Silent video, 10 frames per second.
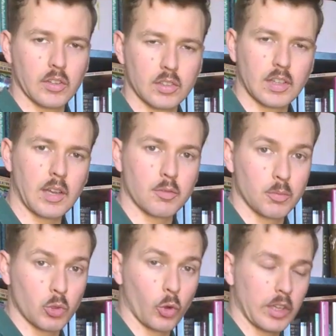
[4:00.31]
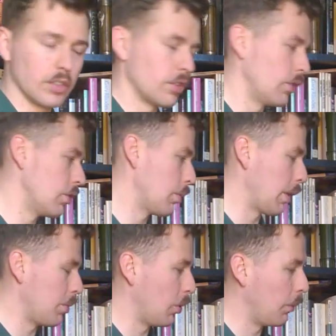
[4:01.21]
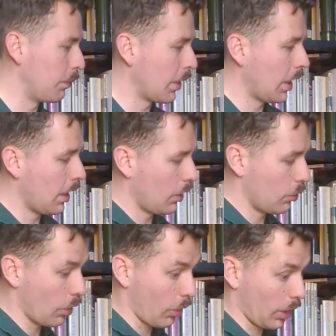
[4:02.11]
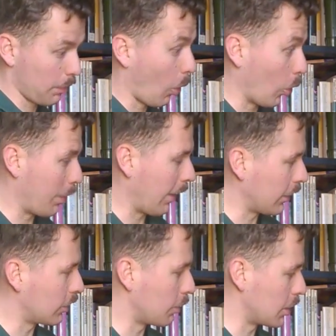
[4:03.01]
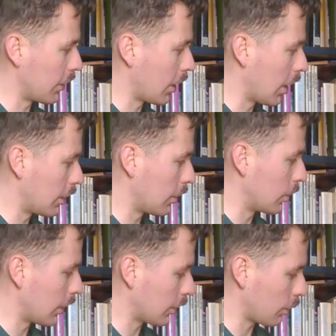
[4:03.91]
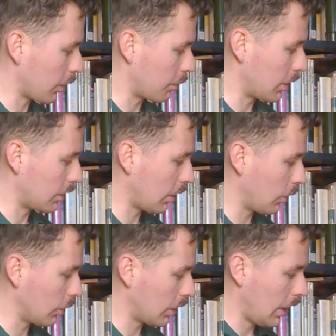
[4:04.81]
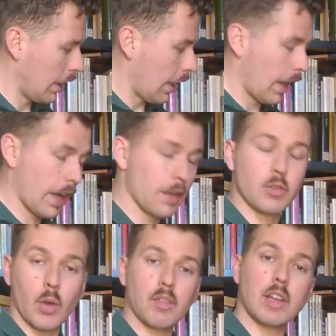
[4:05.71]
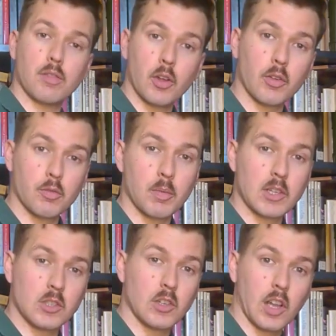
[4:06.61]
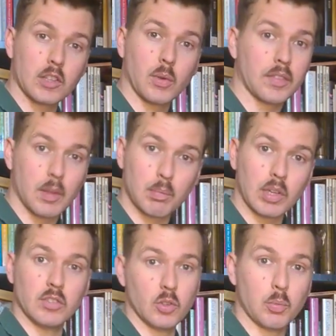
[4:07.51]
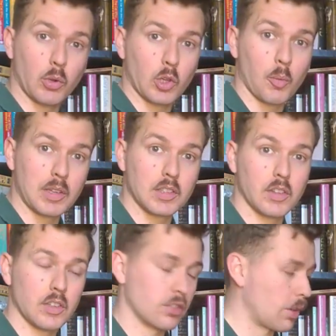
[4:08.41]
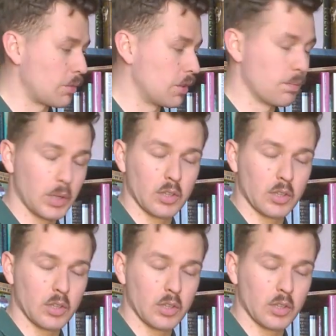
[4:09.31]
understand from talking to people who know more about this subject than I do. That's what I've been told. If you have any further information you'd like to add, then please do put a comment in the description,